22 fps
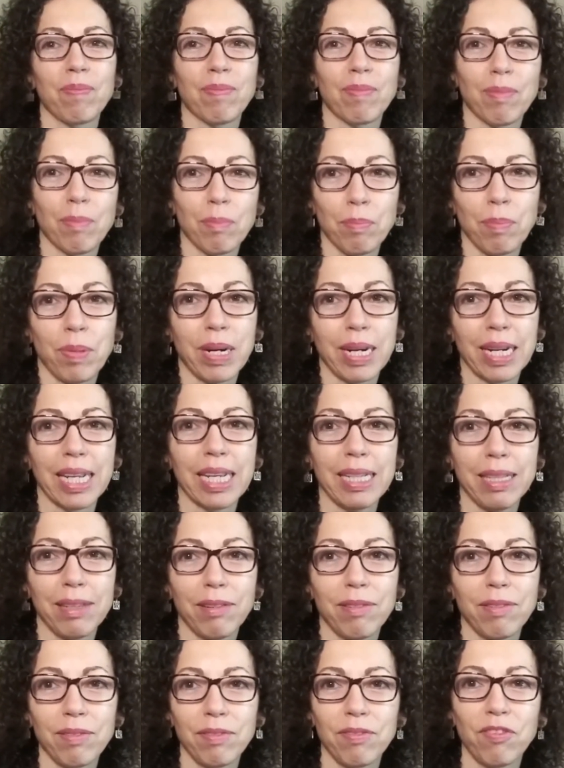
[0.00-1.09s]
park in the
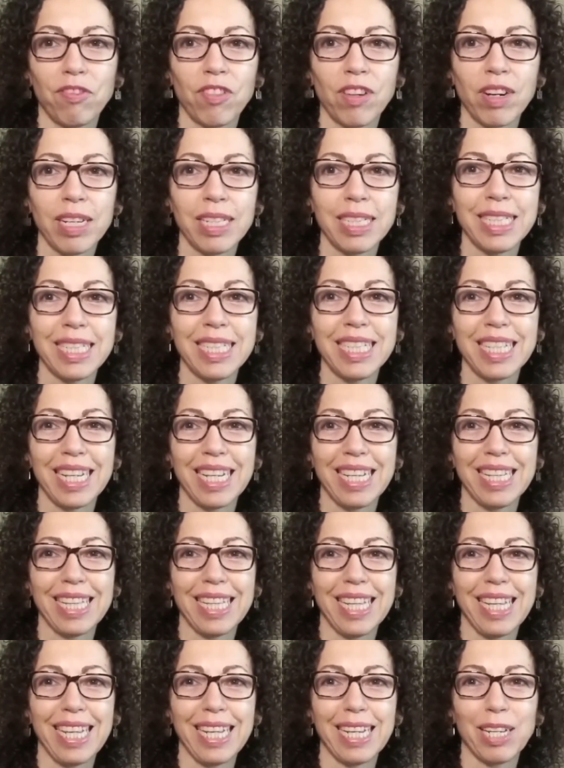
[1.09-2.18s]
front and
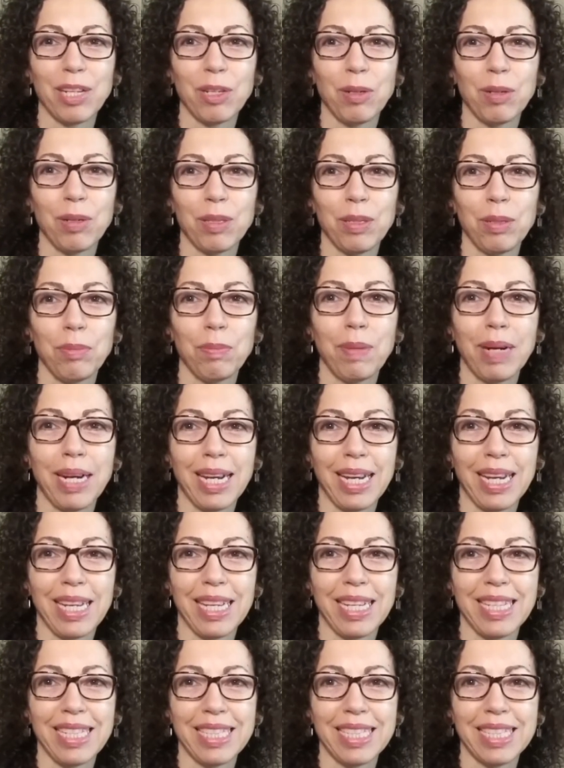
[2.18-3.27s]
then go to buy
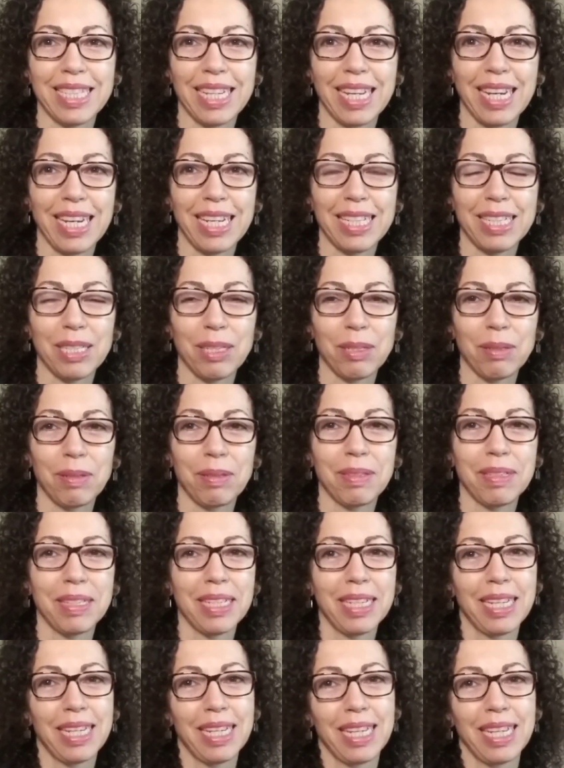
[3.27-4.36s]
inside.
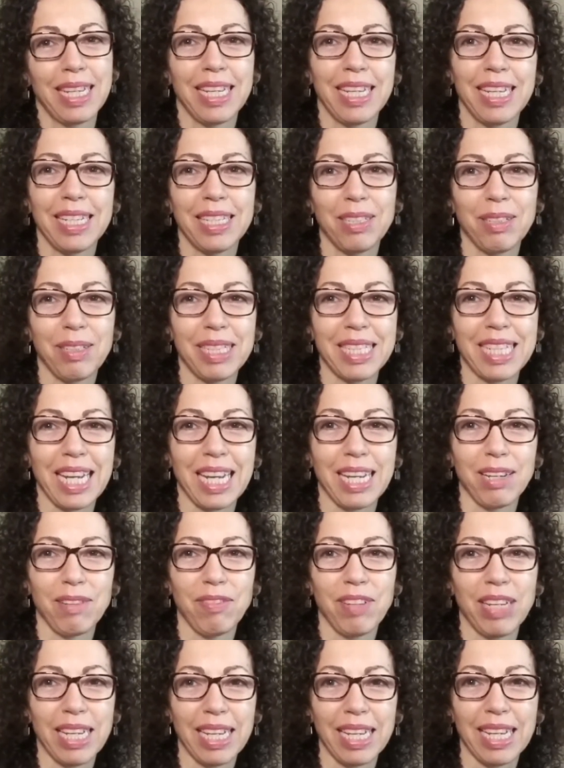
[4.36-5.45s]
So it's kind of
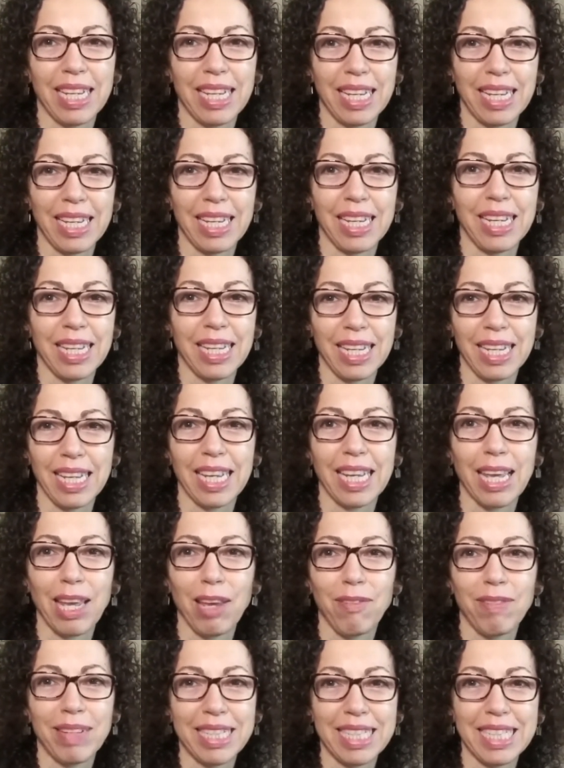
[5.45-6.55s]
a give
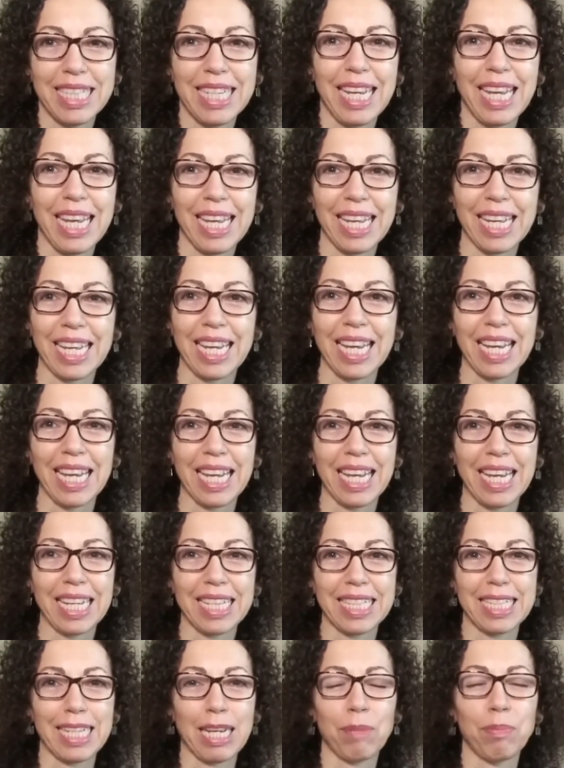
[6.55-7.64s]
and take
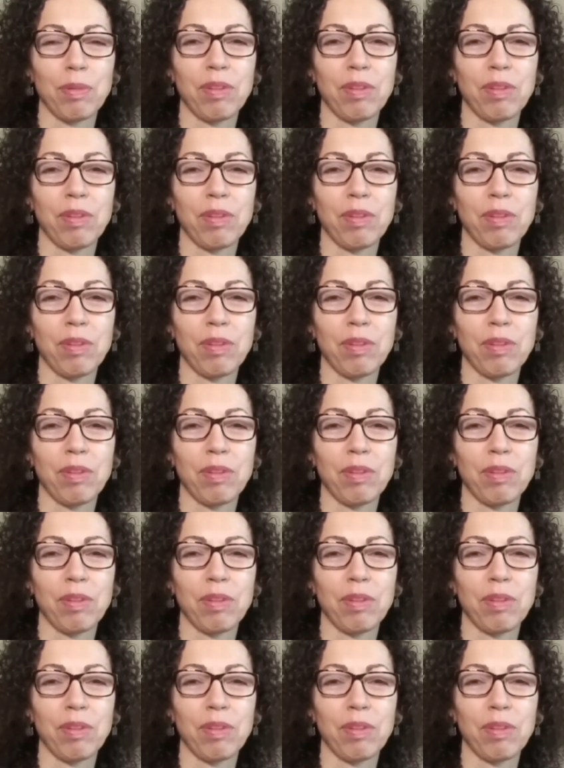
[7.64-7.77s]
type of